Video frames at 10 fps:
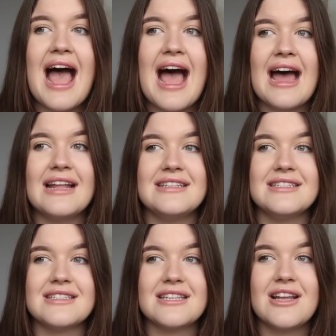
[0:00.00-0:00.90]

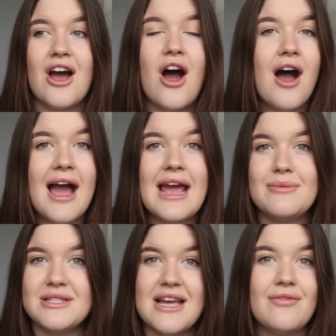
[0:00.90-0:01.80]
and I
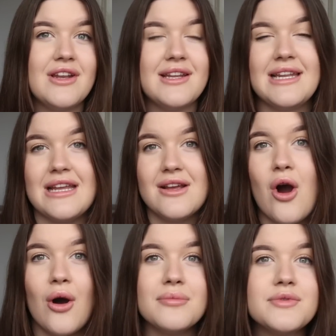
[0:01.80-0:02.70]
would definitely
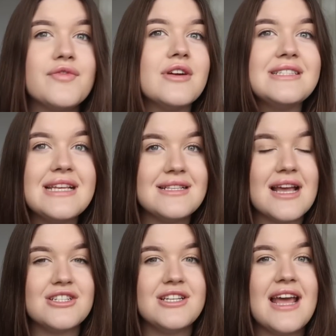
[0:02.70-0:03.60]
opt for a
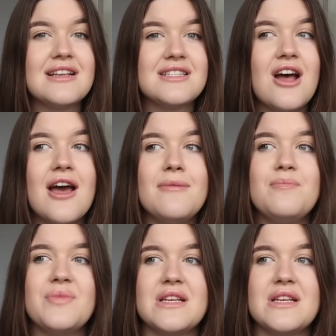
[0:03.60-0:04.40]
C-section next time,